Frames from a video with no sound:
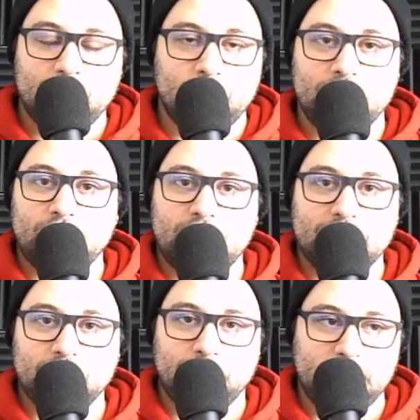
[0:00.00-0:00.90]
whether or
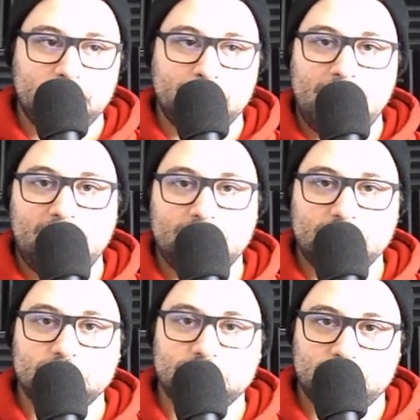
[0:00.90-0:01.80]
not they're being manned and
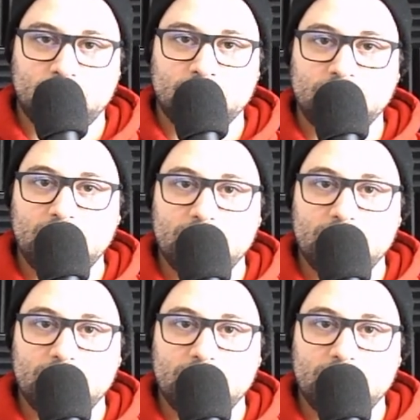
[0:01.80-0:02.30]
controlled